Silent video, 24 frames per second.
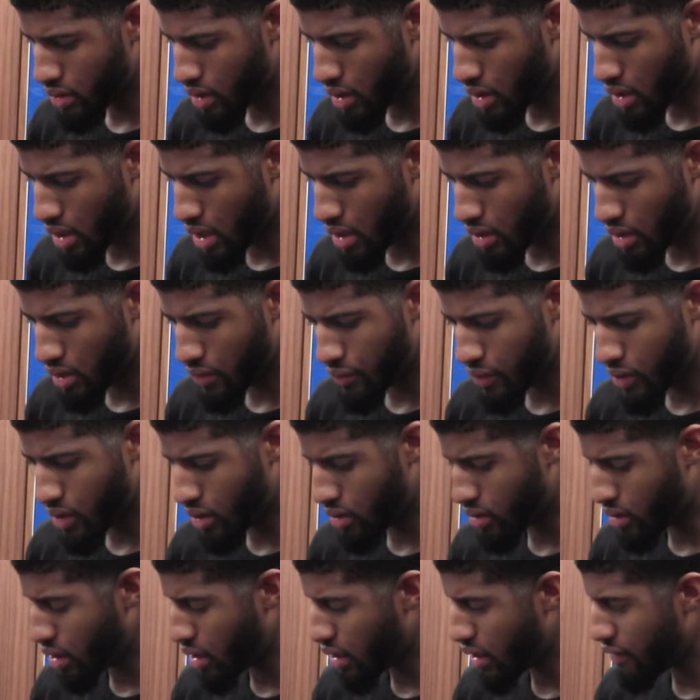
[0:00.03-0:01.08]
I think we
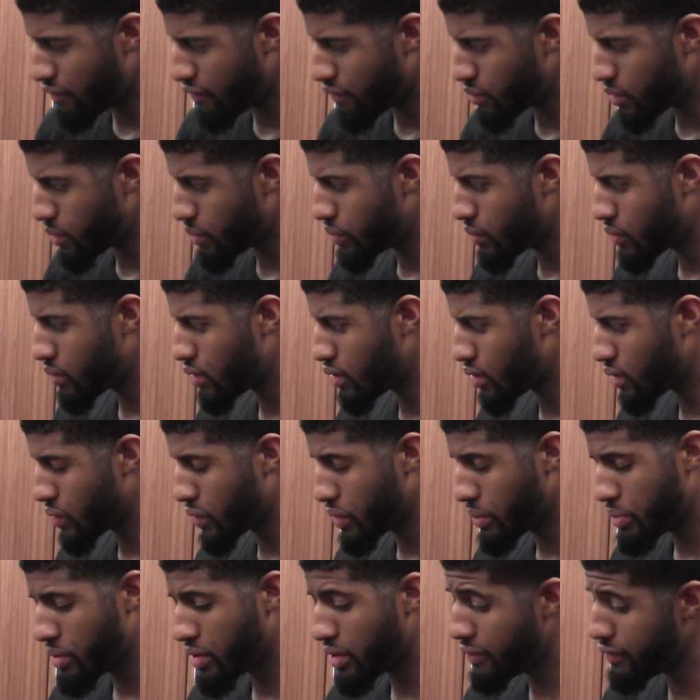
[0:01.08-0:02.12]
learned a lot from the
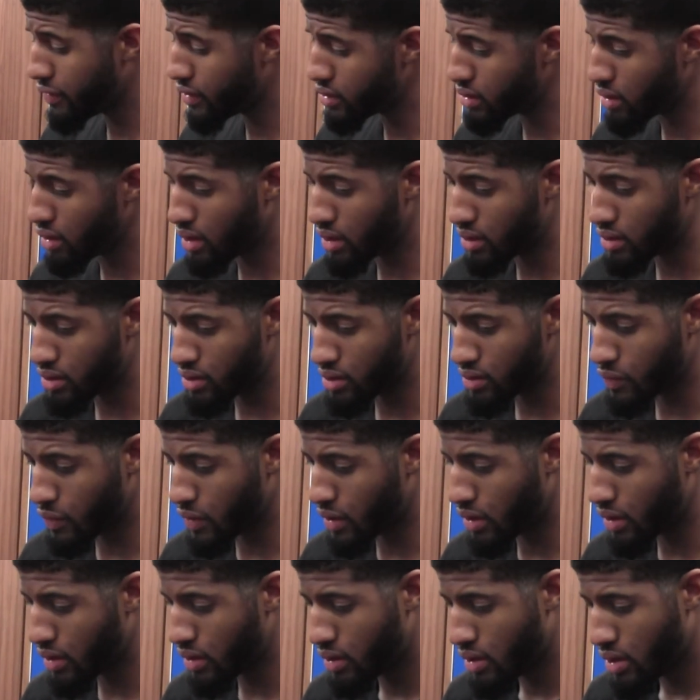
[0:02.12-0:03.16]
three previous losses
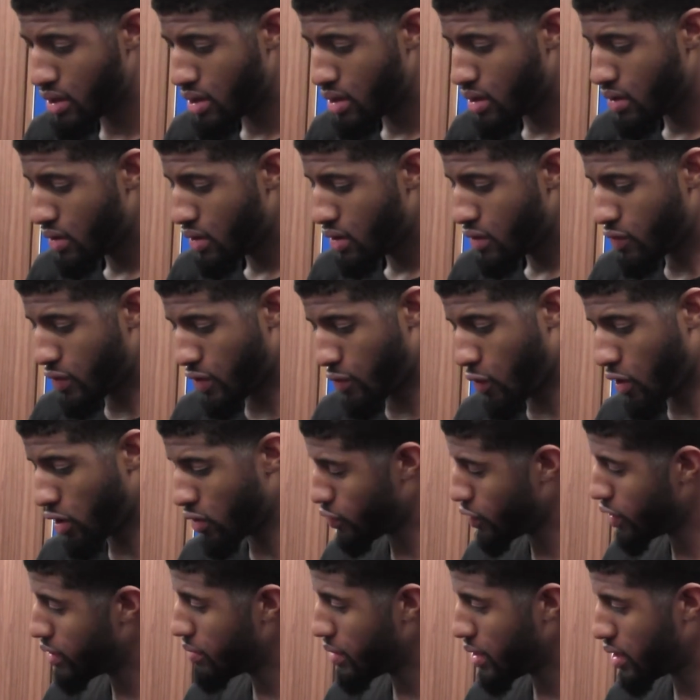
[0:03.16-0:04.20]
where we
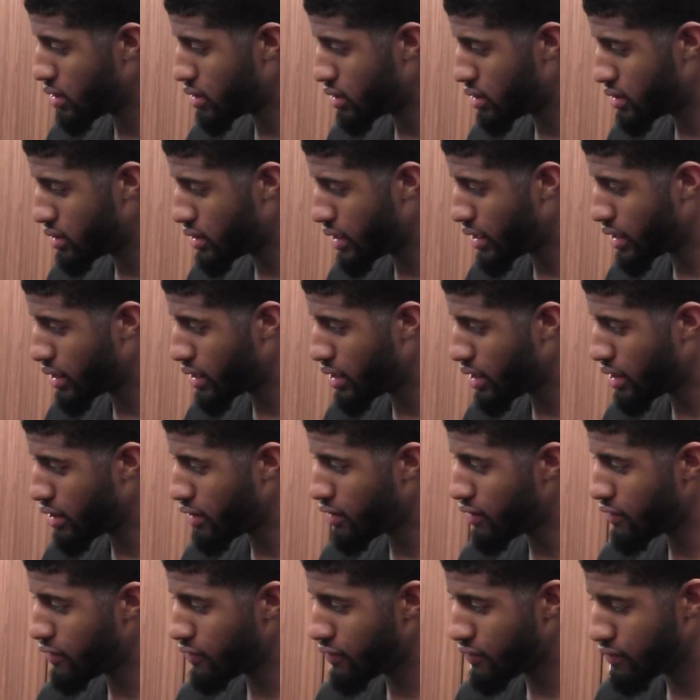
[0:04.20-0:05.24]
weren't rebounding and taking
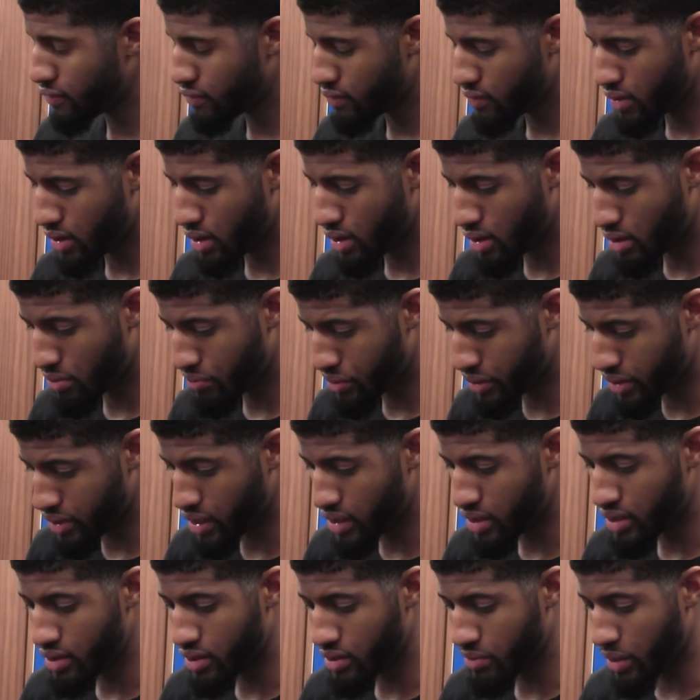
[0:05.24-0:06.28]
care of
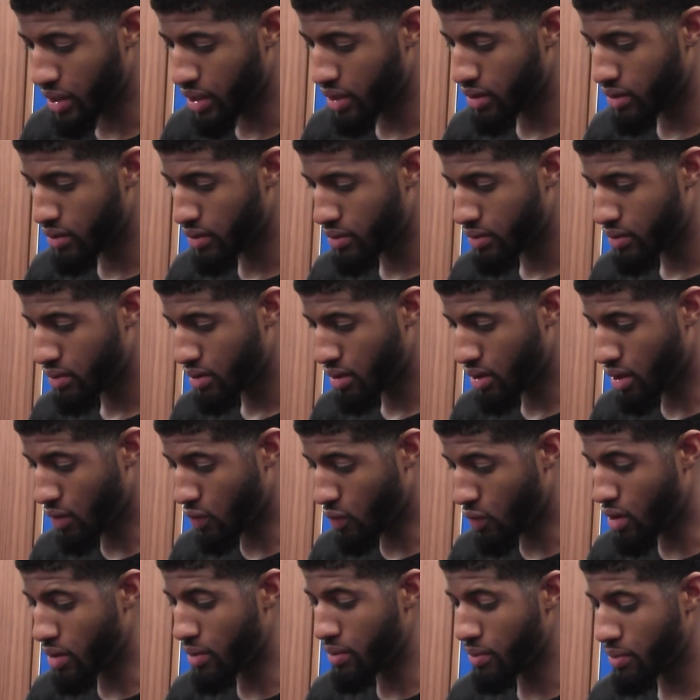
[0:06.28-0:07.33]
possessions, making it a
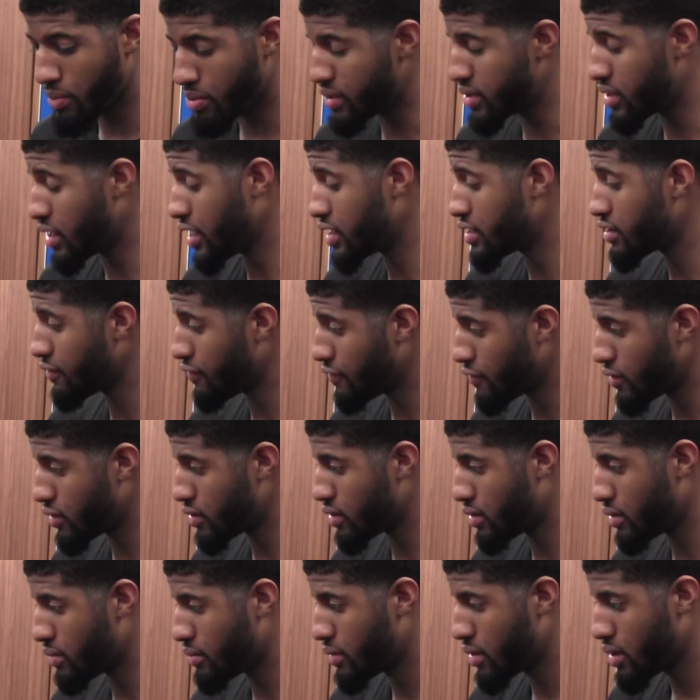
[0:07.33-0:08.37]
one possession
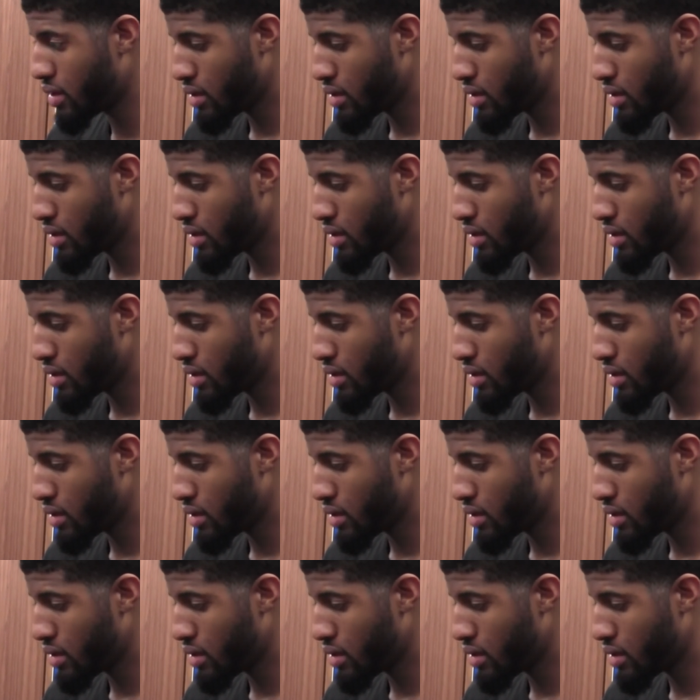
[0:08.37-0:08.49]
for them